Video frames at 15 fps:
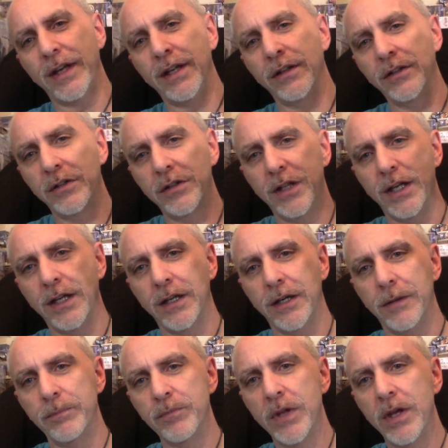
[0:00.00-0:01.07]
it to look like
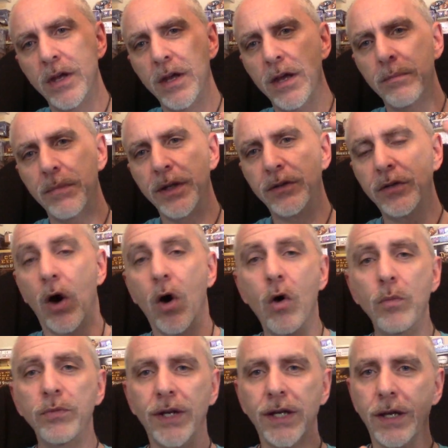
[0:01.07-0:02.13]
big
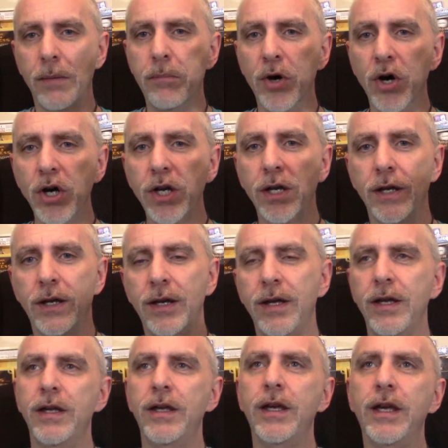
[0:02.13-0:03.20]
tomes, like a book,
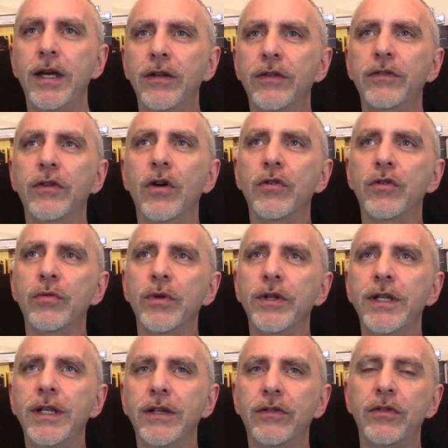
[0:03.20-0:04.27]
and so it's
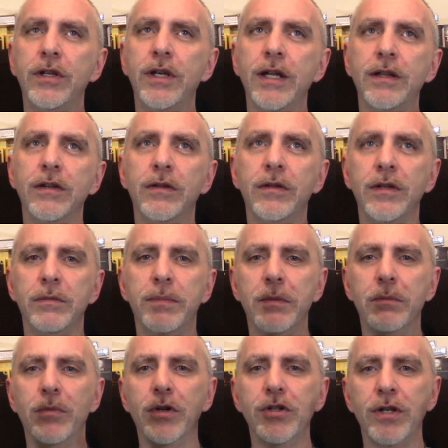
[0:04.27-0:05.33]
really neat. So you got these
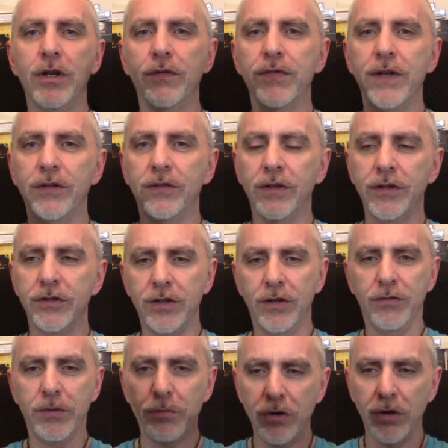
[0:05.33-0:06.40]
big bookshelf things on the
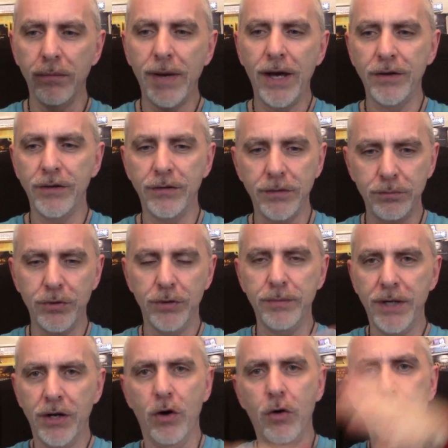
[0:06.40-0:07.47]
shelf. You pull them out and put them
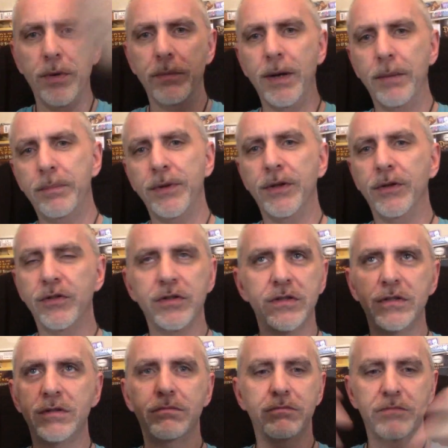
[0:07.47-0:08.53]
down, open them up, and there's just
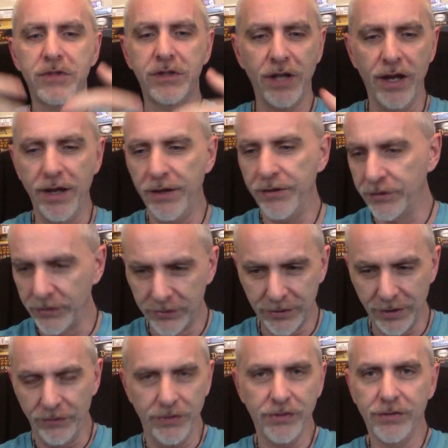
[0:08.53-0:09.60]
tons of
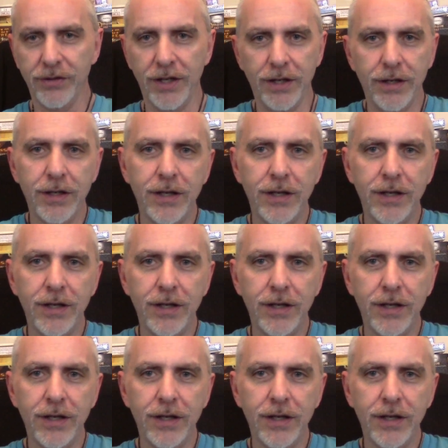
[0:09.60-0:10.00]
stuff inside it.